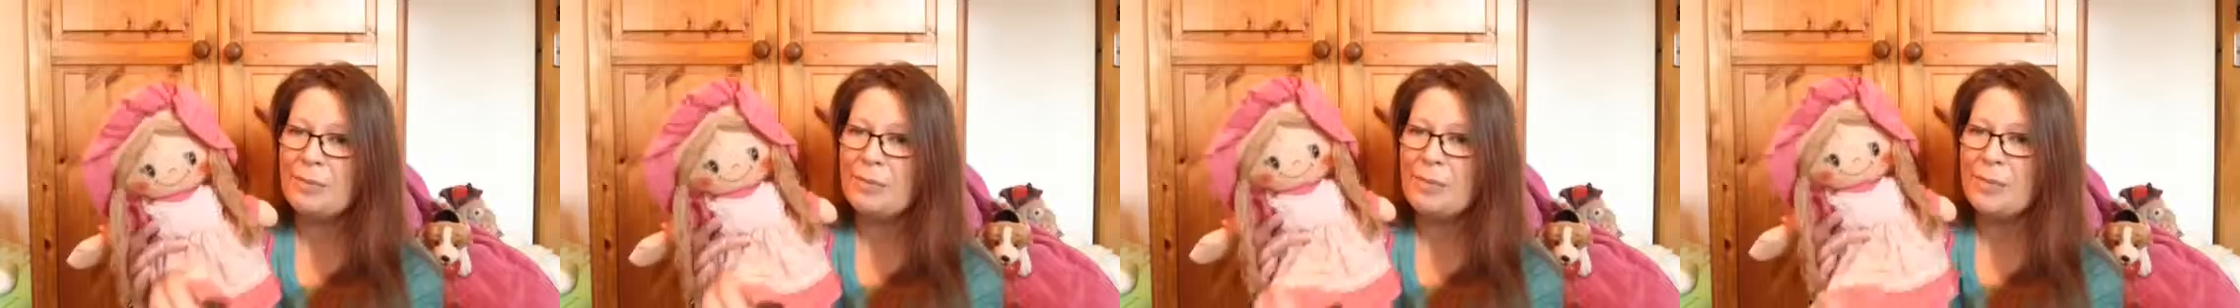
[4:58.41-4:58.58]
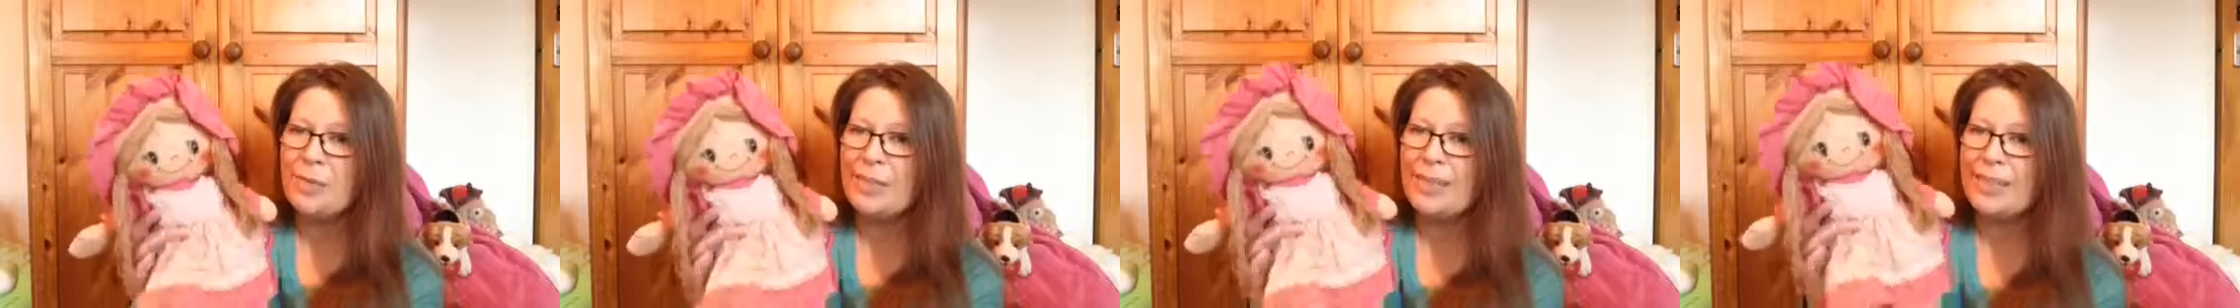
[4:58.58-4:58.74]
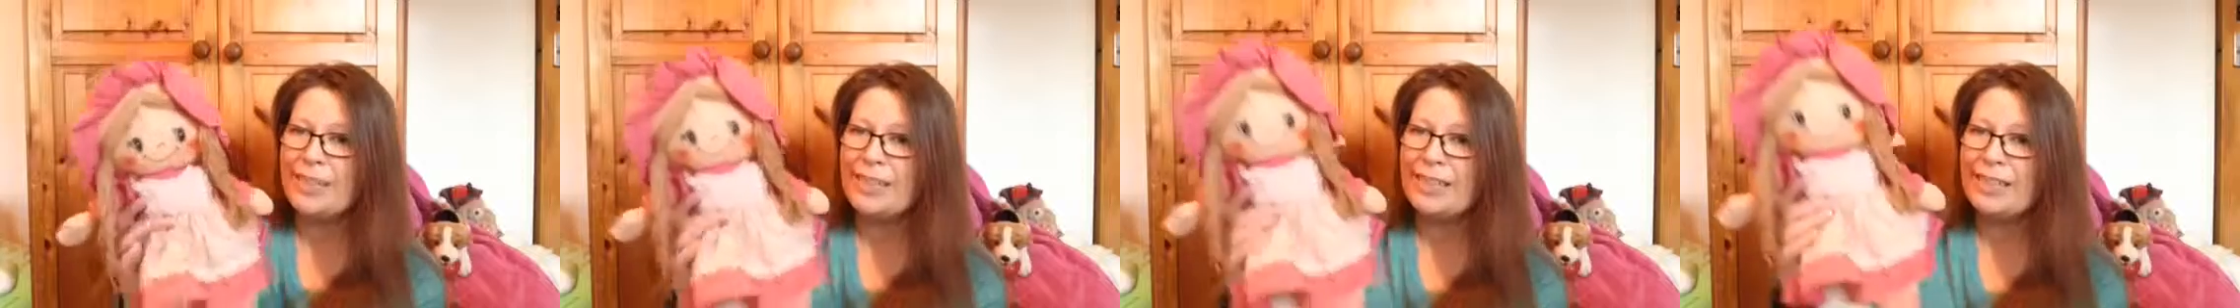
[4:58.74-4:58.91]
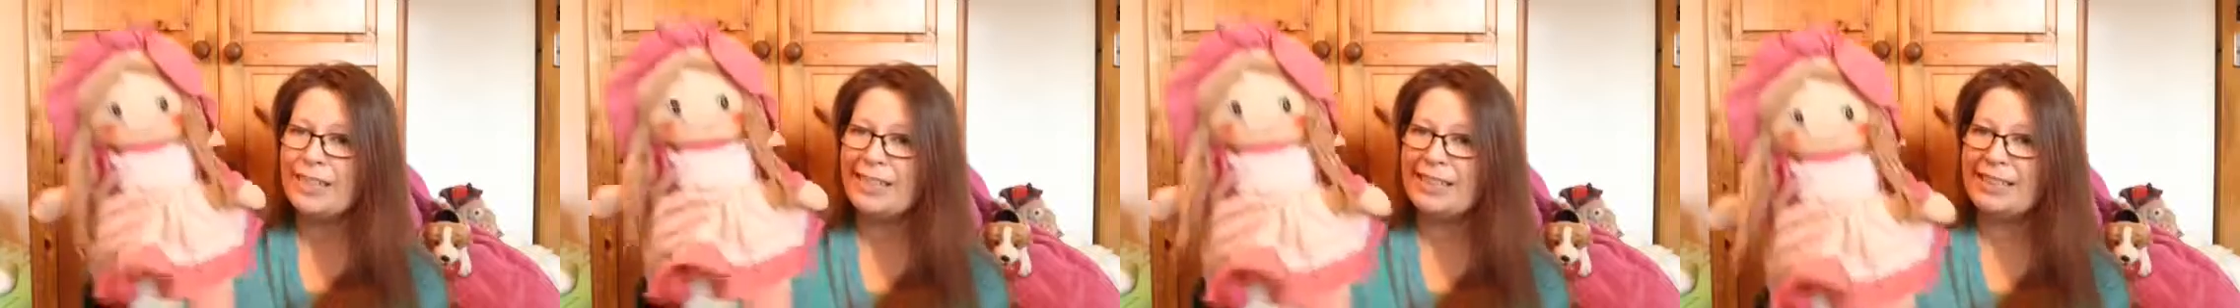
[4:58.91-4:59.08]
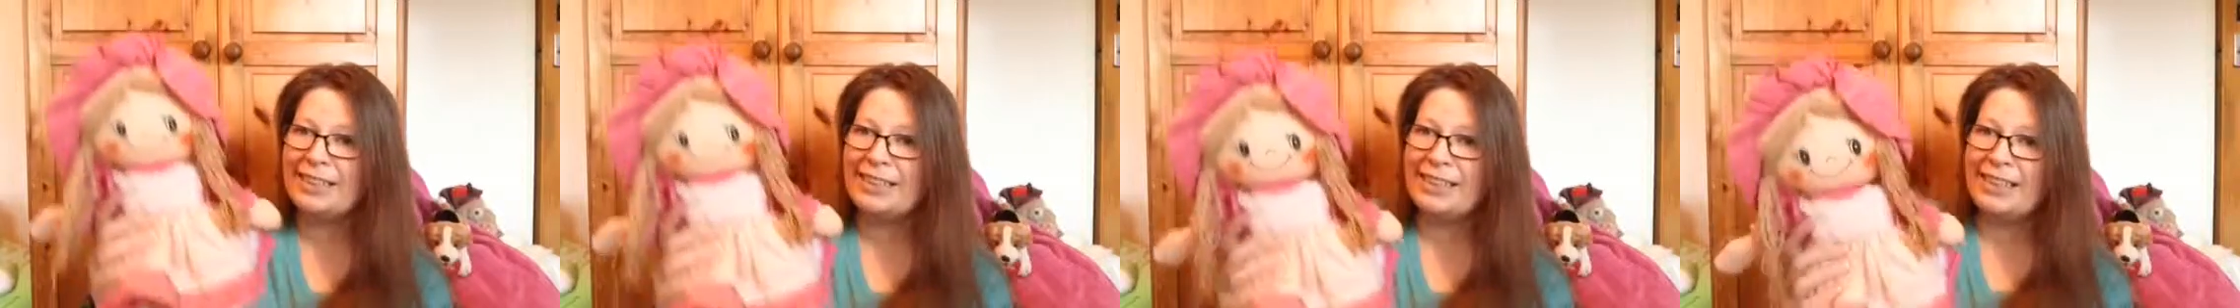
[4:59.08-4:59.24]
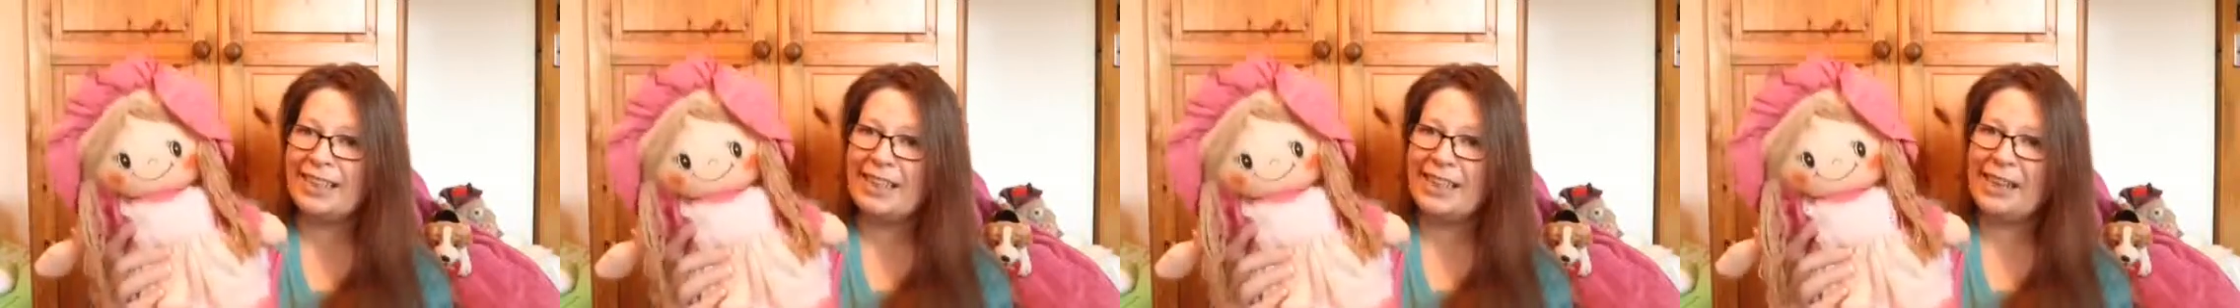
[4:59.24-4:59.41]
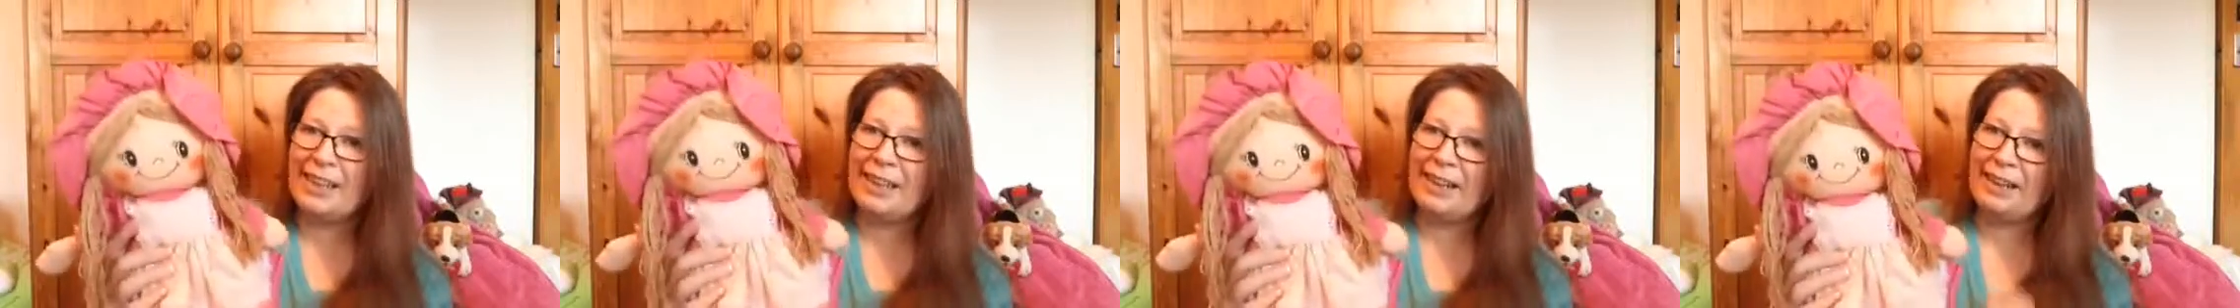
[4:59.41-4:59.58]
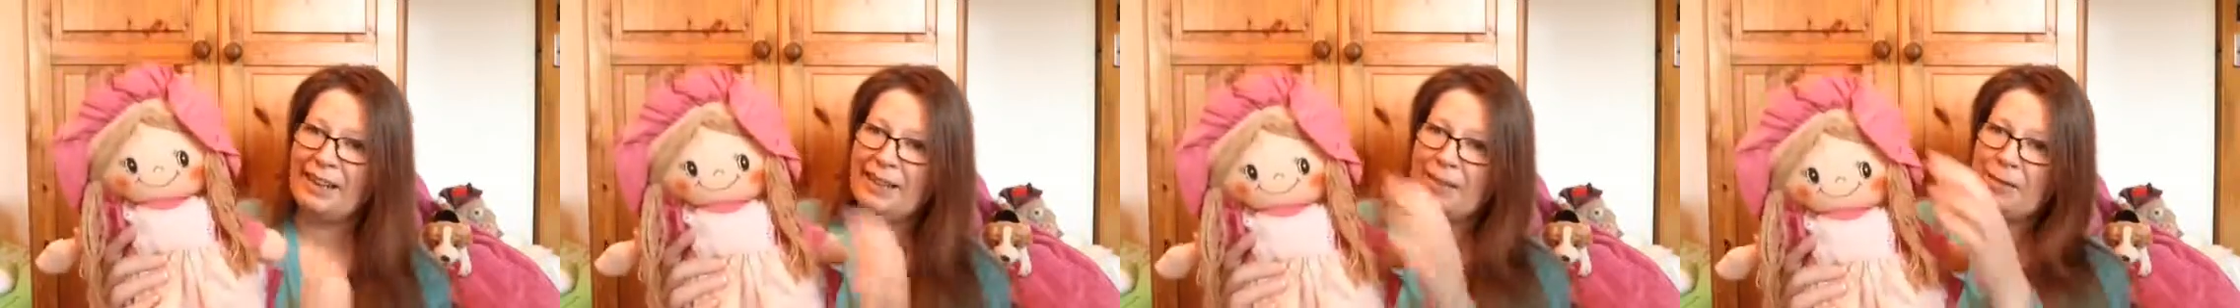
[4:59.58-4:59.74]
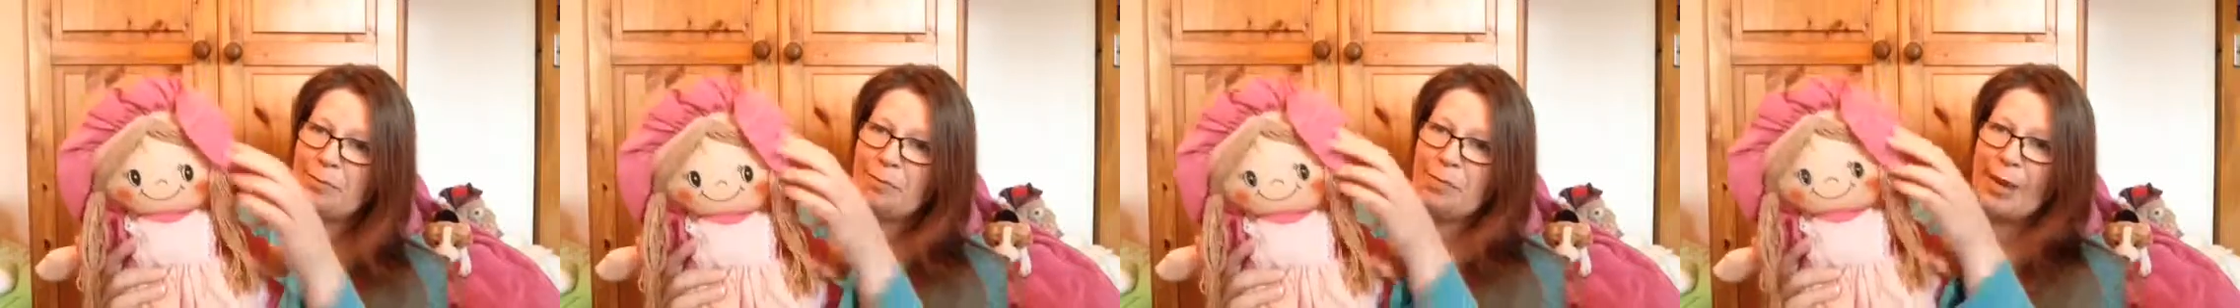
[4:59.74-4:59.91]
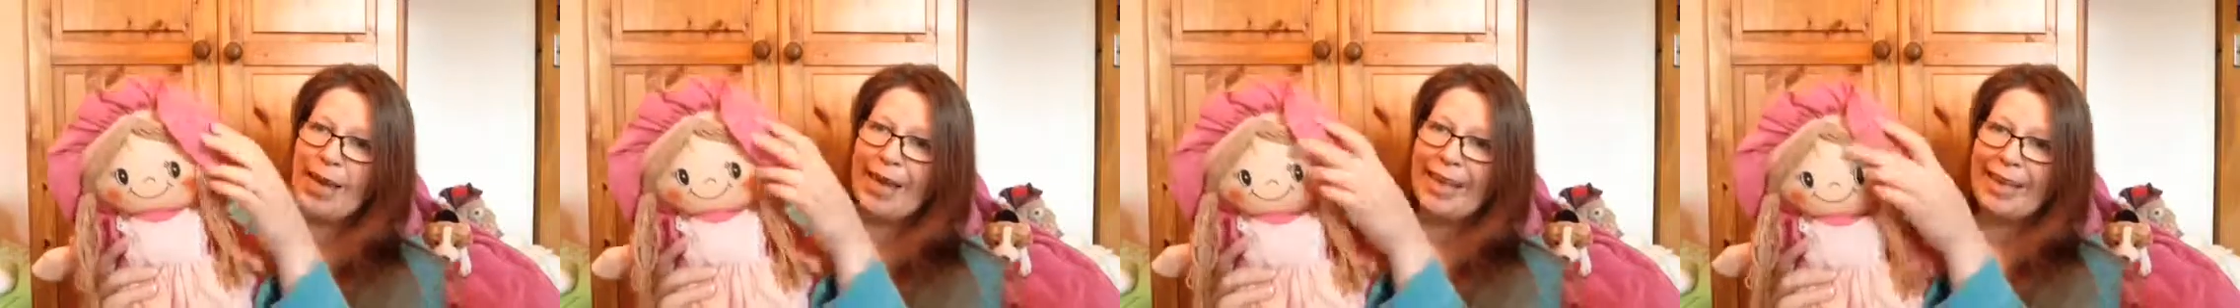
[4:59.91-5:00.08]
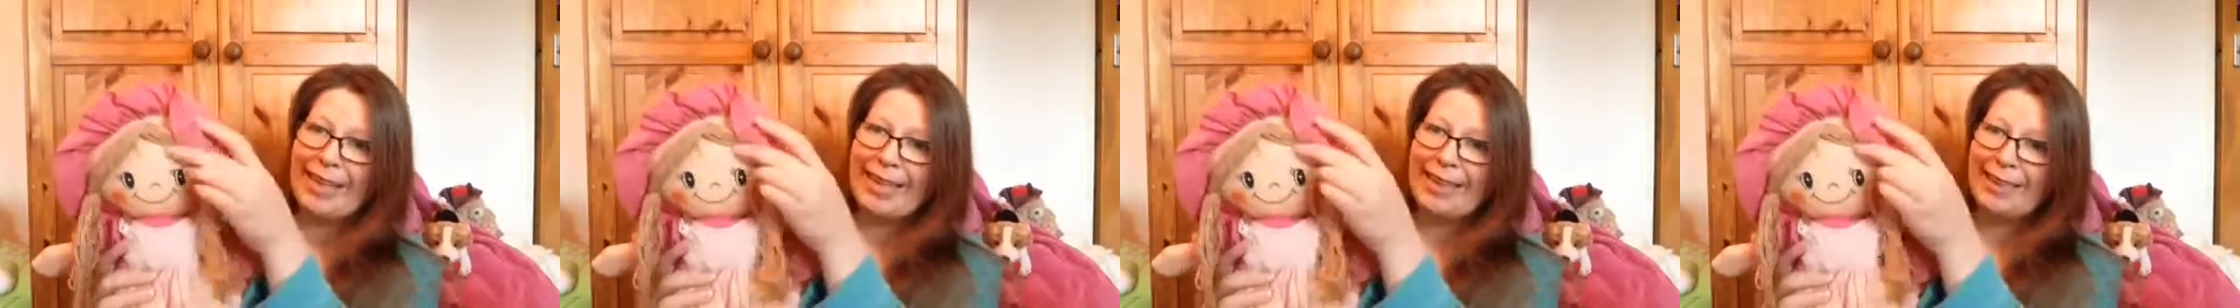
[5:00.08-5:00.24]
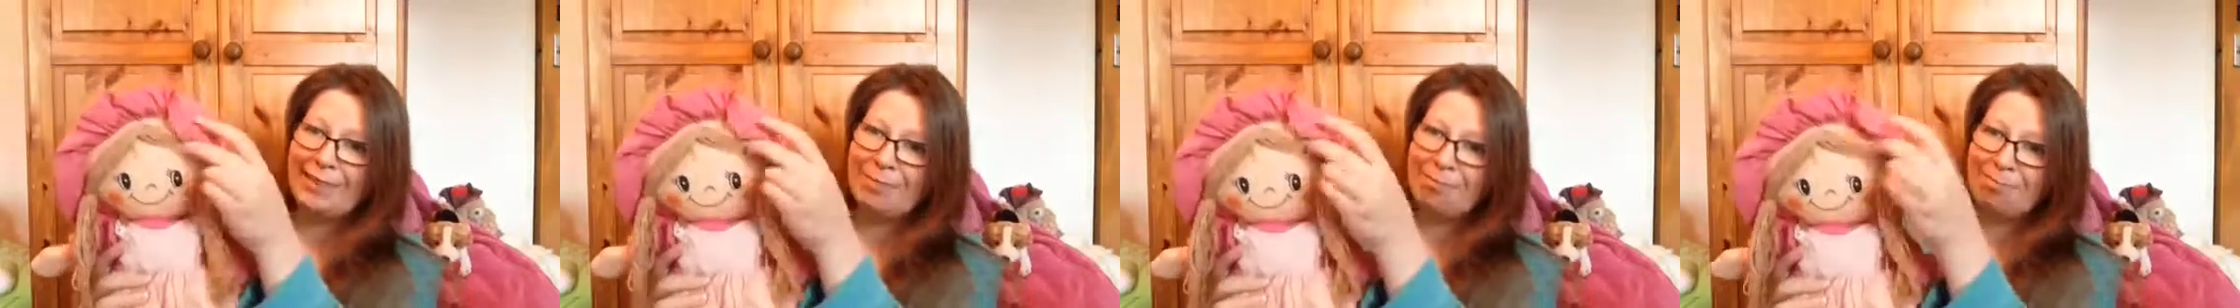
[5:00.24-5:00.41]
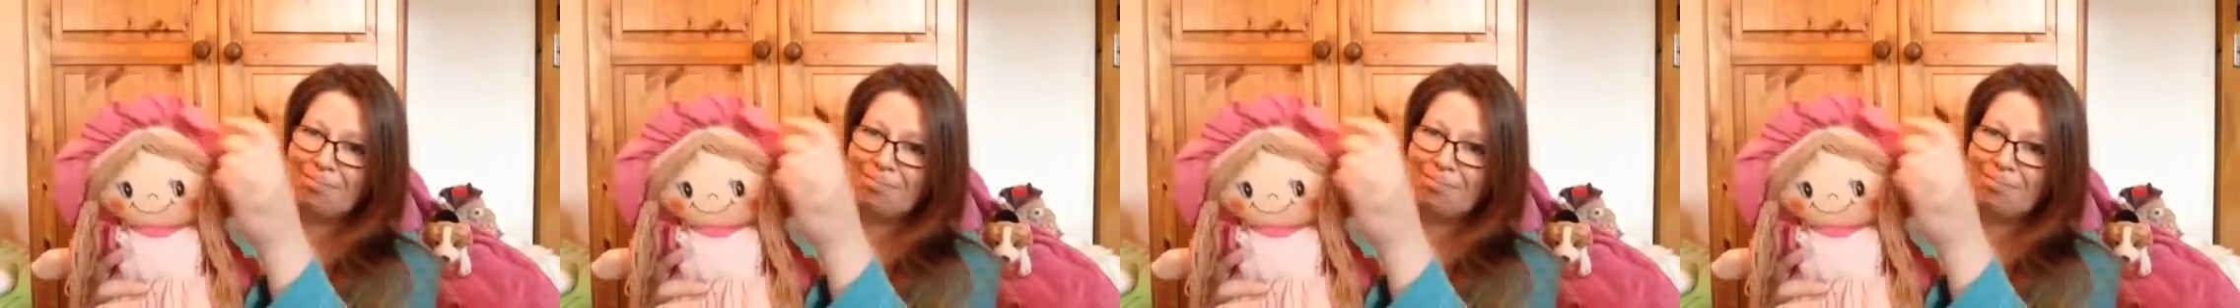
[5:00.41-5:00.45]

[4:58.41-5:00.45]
But Yeah, Peggy.